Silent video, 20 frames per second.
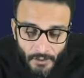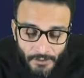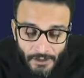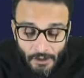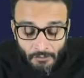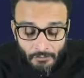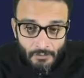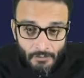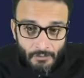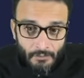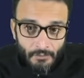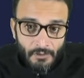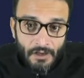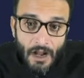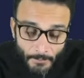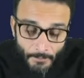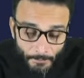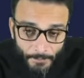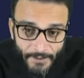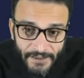Now,
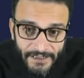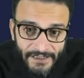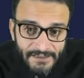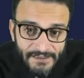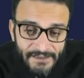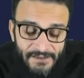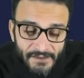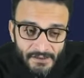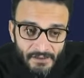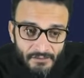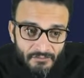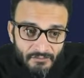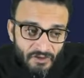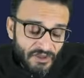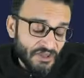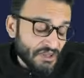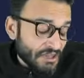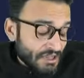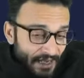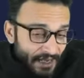companies,
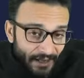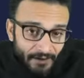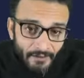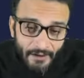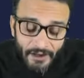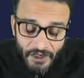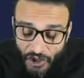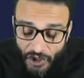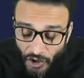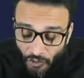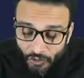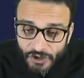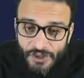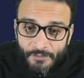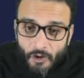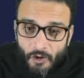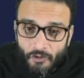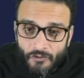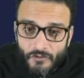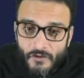their huge
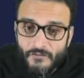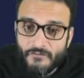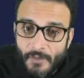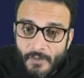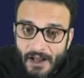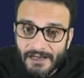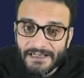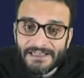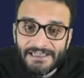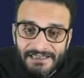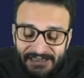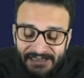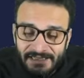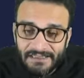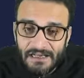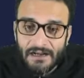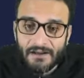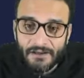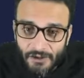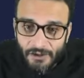amount of money is
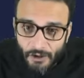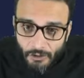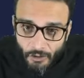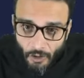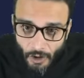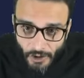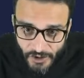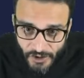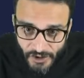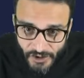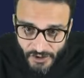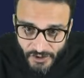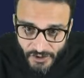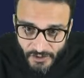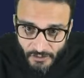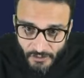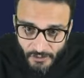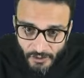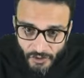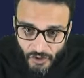stuck in the
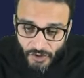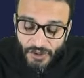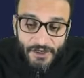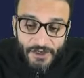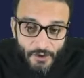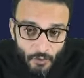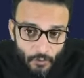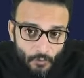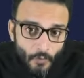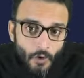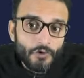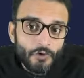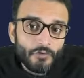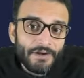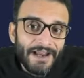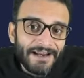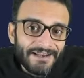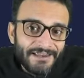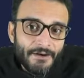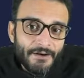courts. So they don't want to
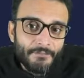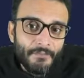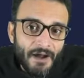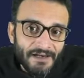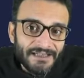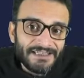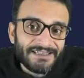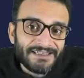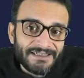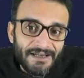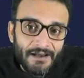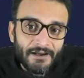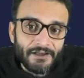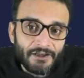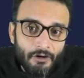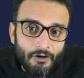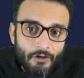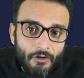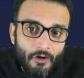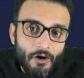get their money stuck
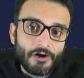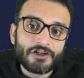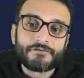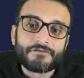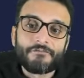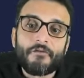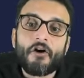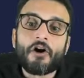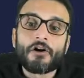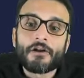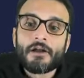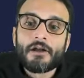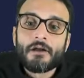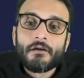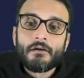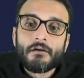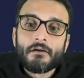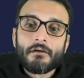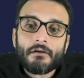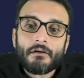in the courts for
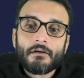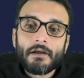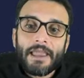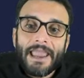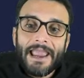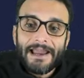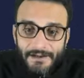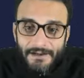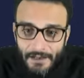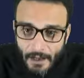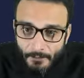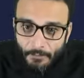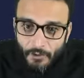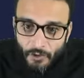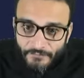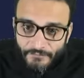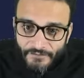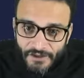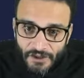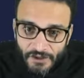n number
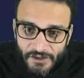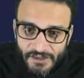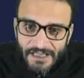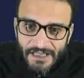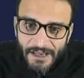of years.